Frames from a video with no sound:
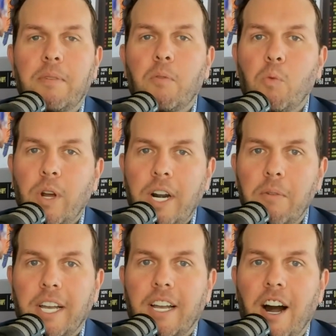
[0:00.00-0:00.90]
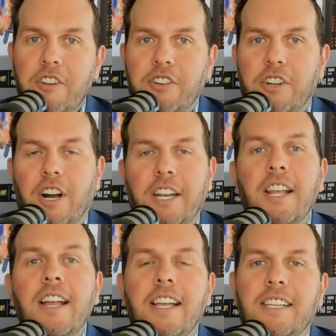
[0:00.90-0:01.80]
But what I want to caution
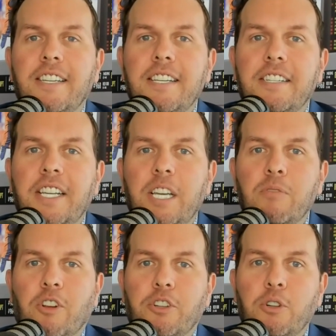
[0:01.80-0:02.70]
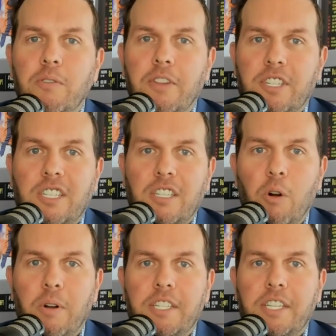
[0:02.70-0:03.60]
on is these teams are two of the
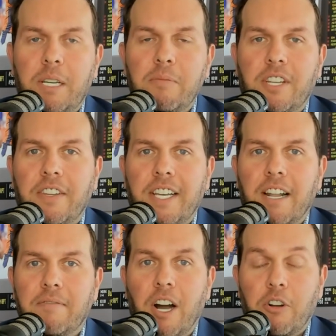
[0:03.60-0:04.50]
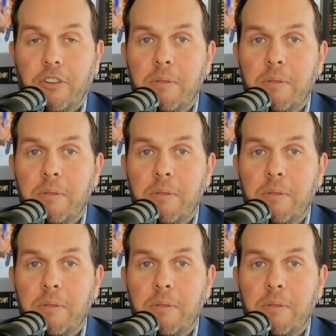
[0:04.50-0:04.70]
slowest teams in the NFL.